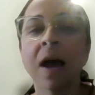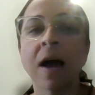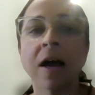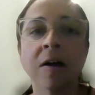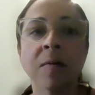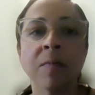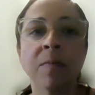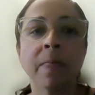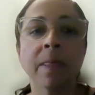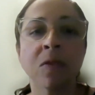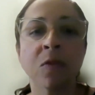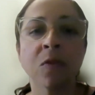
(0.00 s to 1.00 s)

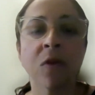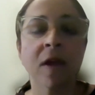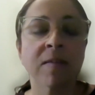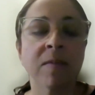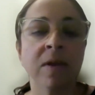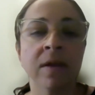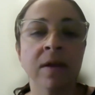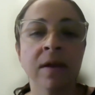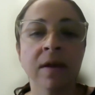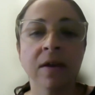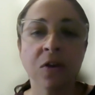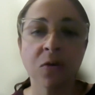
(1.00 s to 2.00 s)
So there has to be,
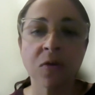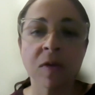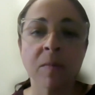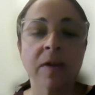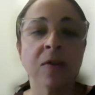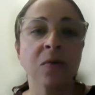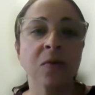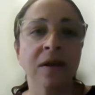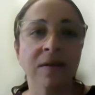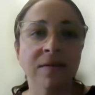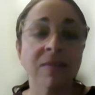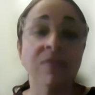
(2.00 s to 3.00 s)
somebody who
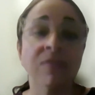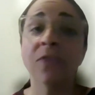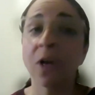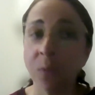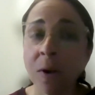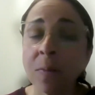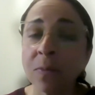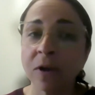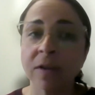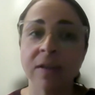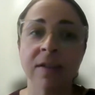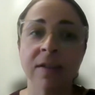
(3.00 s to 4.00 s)
can follow up
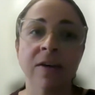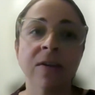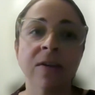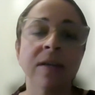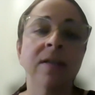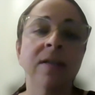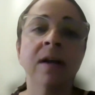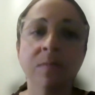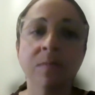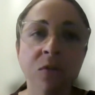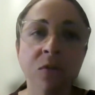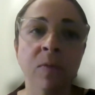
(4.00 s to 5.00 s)
regularly and come
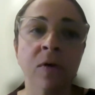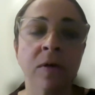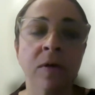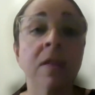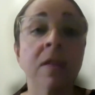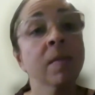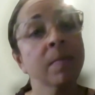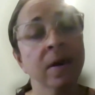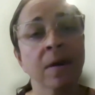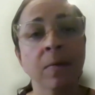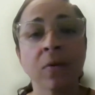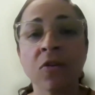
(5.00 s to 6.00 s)
to appointments and
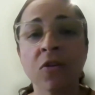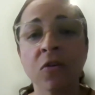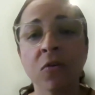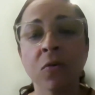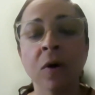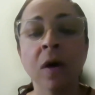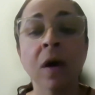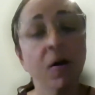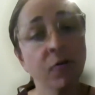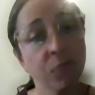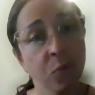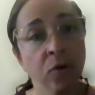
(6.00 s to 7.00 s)
be able to
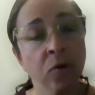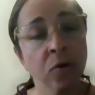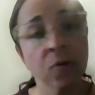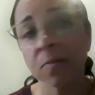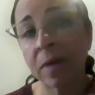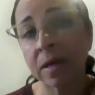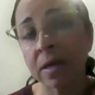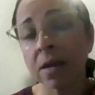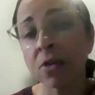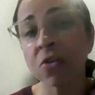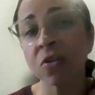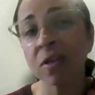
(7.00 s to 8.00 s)
afford those
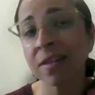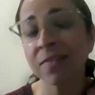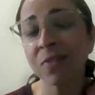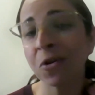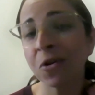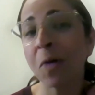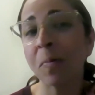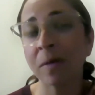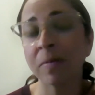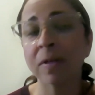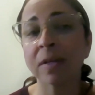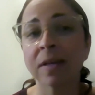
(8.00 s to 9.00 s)
medications if they're not
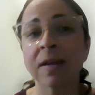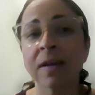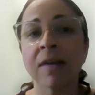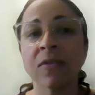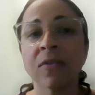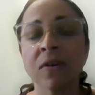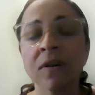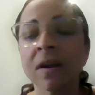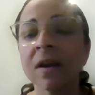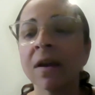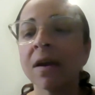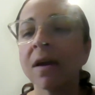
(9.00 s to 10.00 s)
publicly covered.
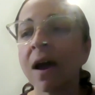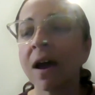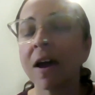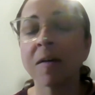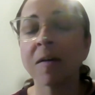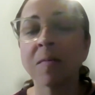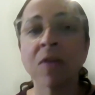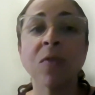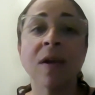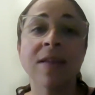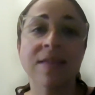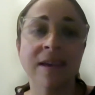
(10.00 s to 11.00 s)
And so
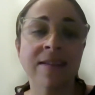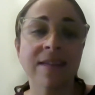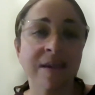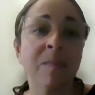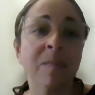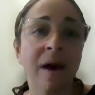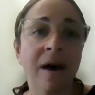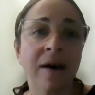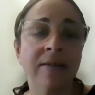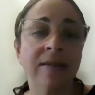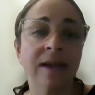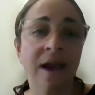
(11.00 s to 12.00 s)
that does
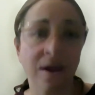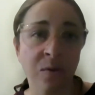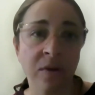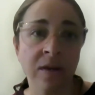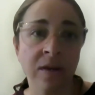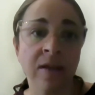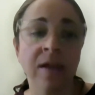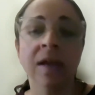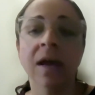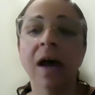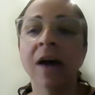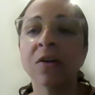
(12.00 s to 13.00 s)
impact equity.
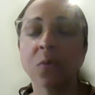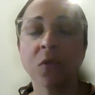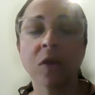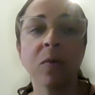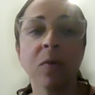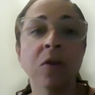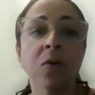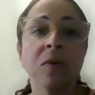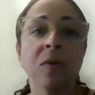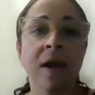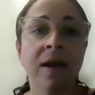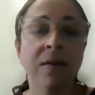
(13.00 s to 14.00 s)
I don't think we know
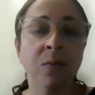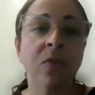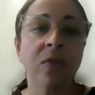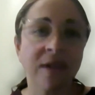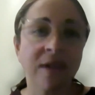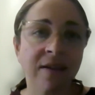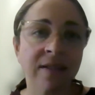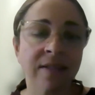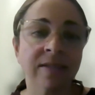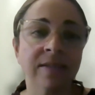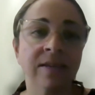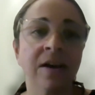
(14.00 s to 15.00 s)
yet what the
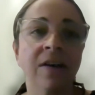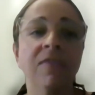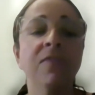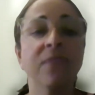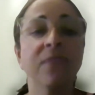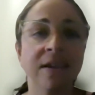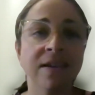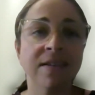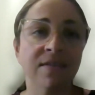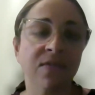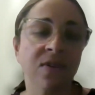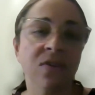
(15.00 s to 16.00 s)
next kind of phase
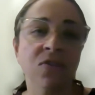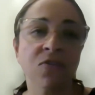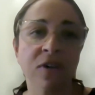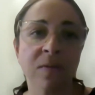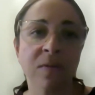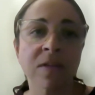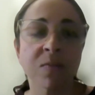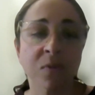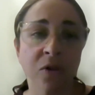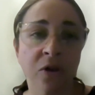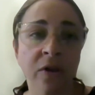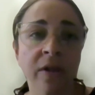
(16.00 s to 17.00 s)
of these treatments
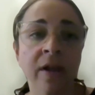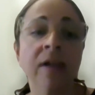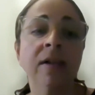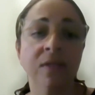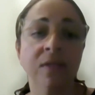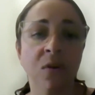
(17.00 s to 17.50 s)
will look like.